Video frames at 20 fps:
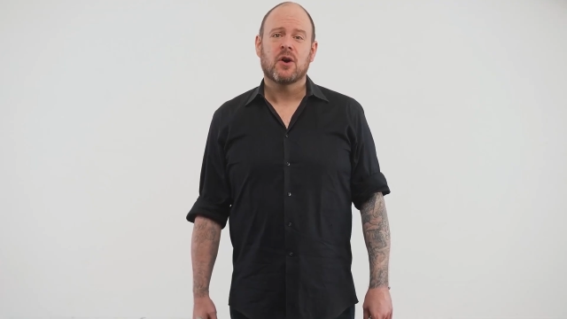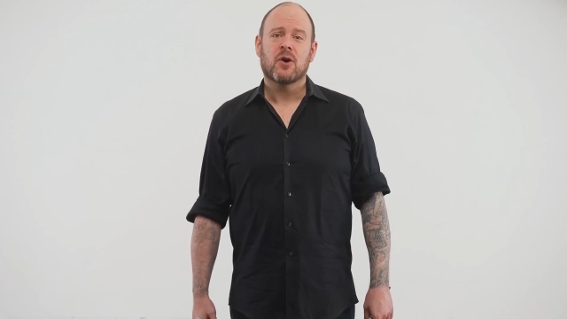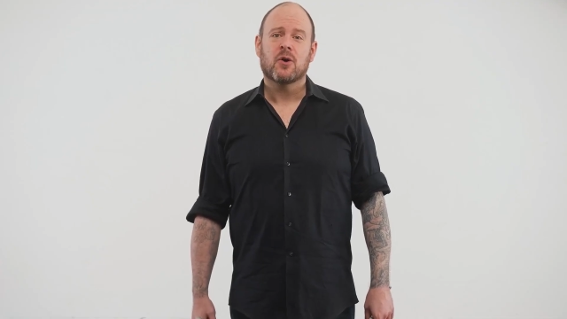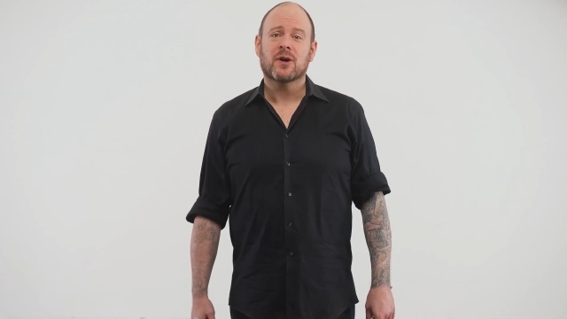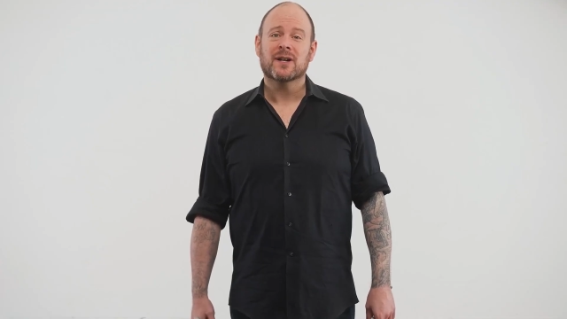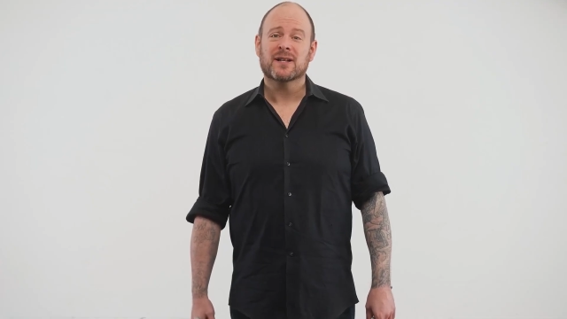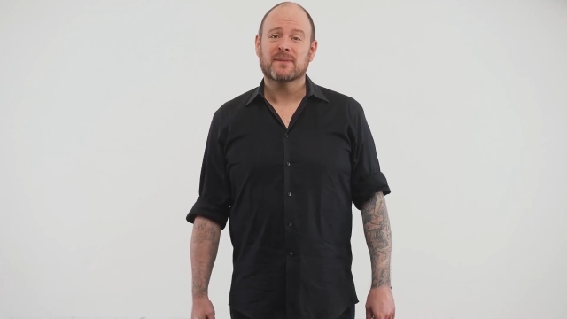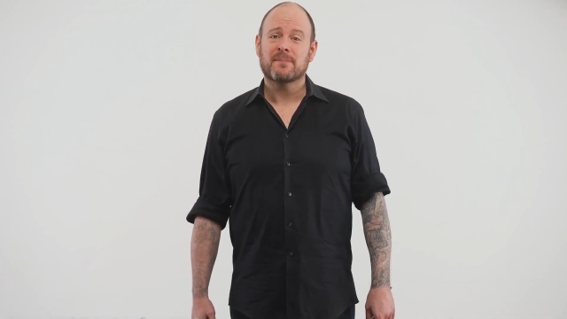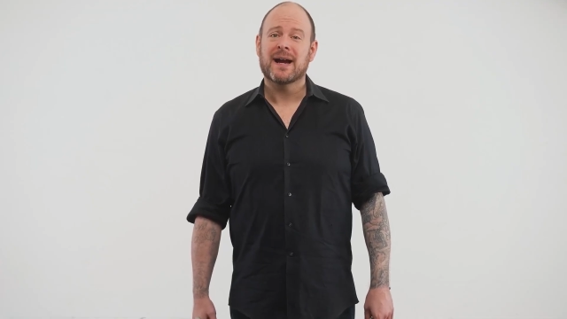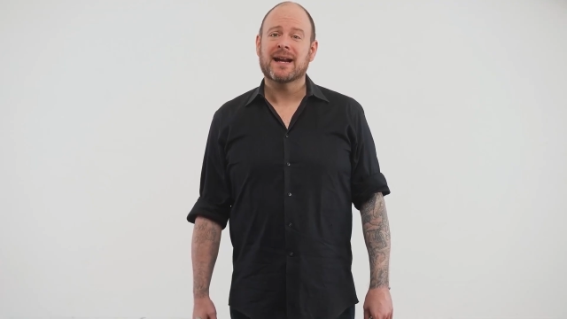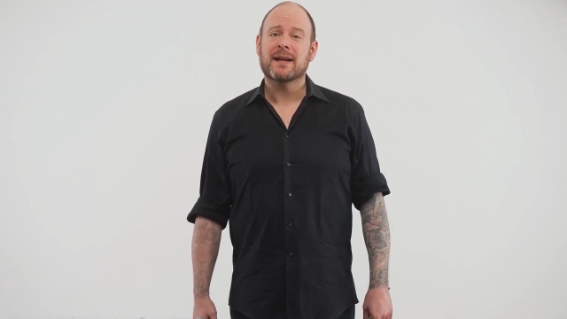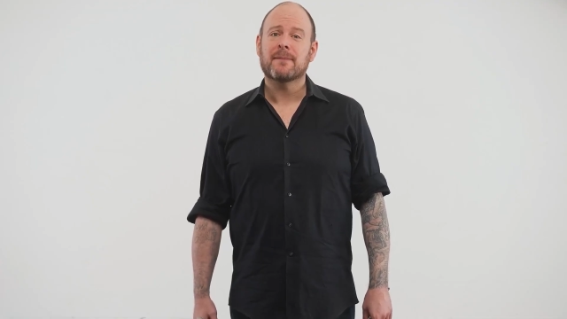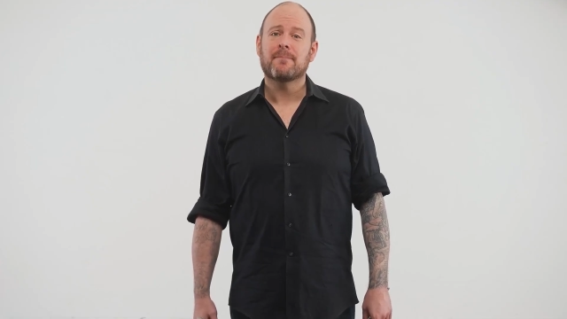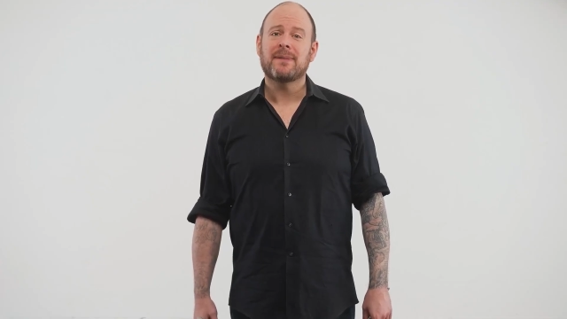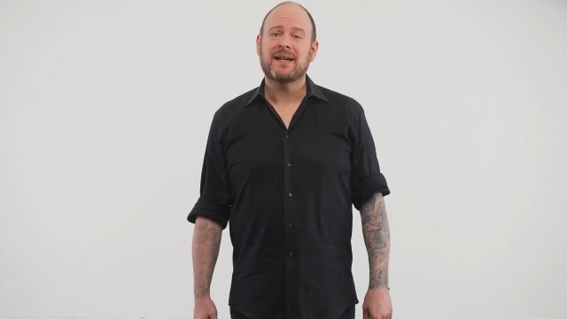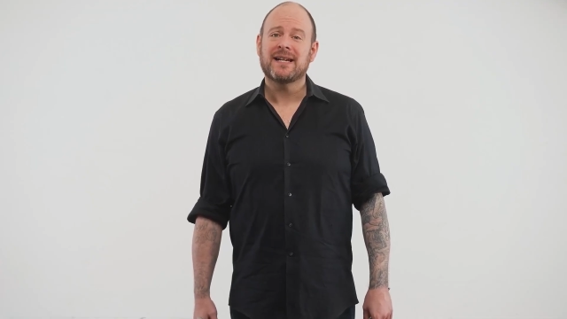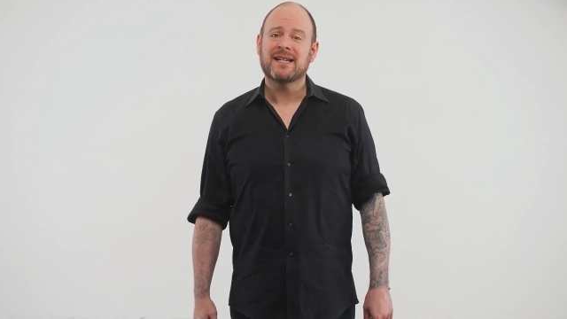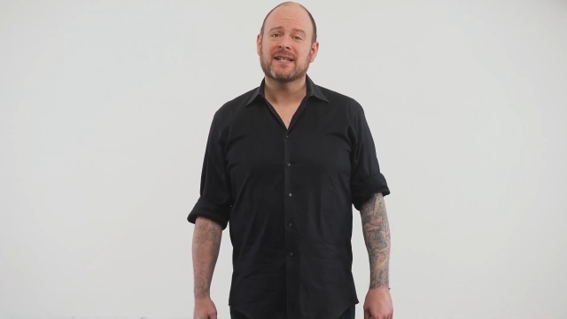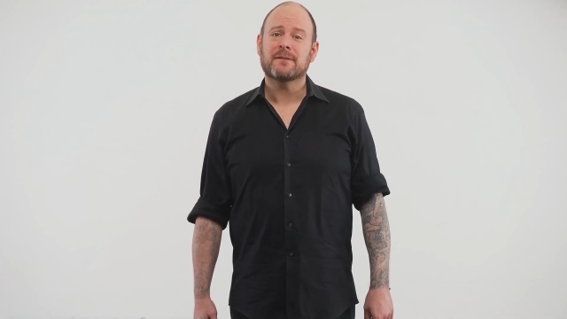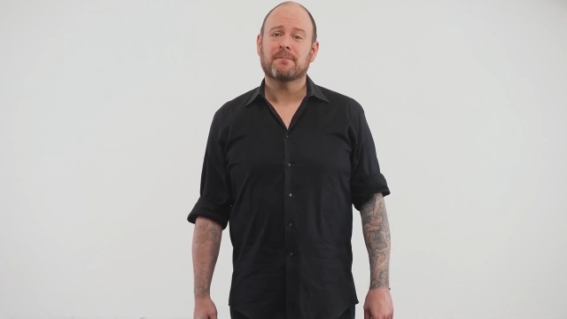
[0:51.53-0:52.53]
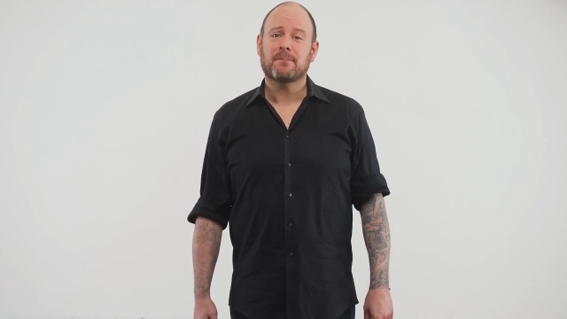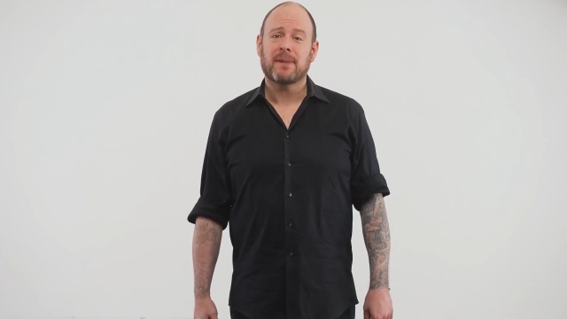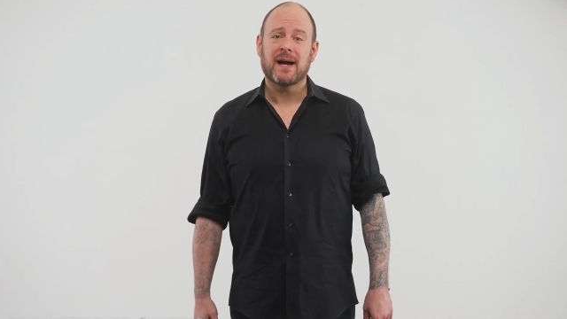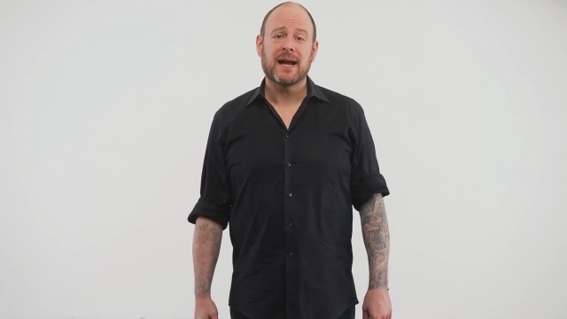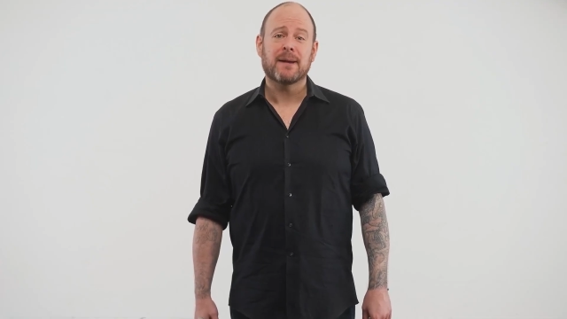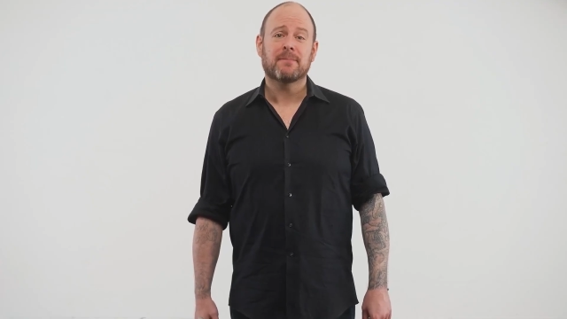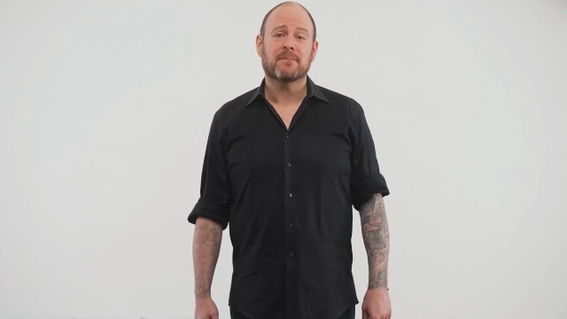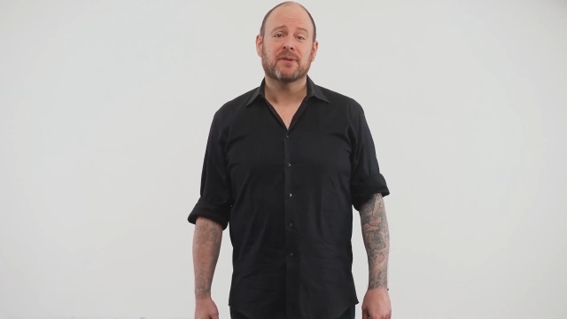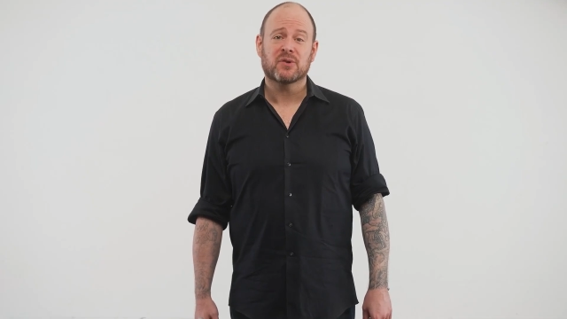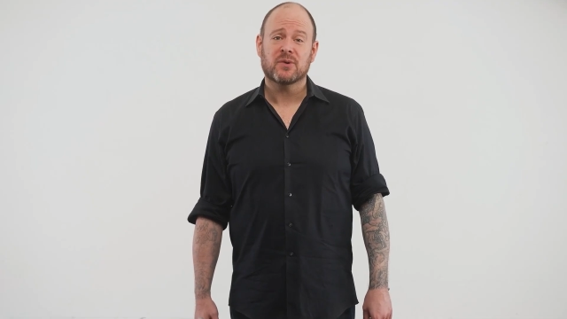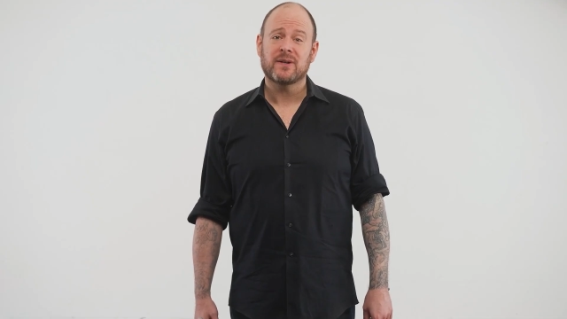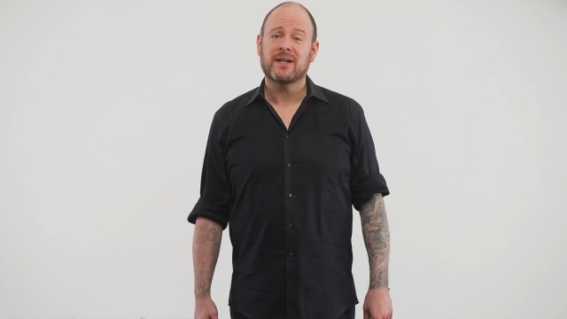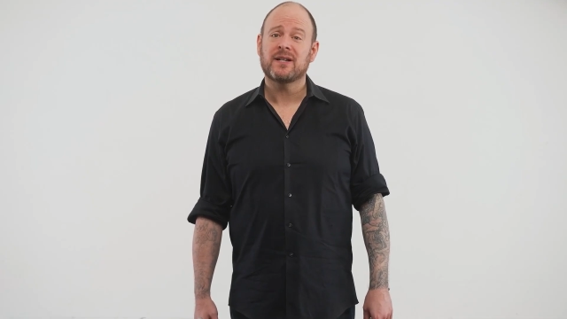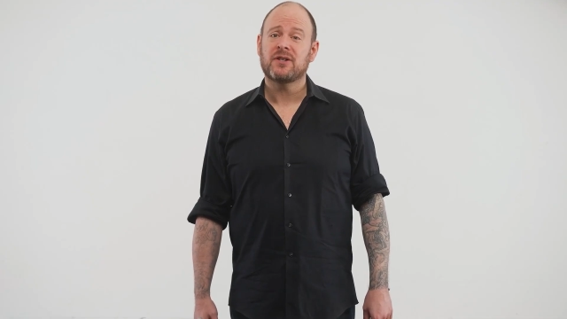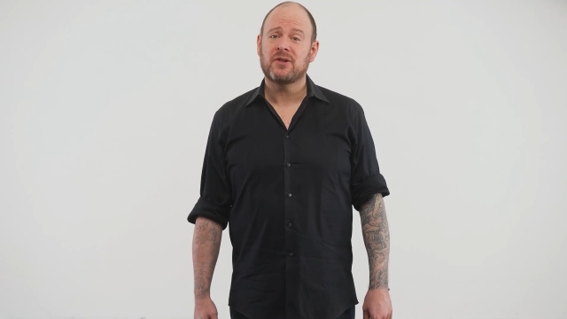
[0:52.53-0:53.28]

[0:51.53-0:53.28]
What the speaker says: or span a piece of pipe between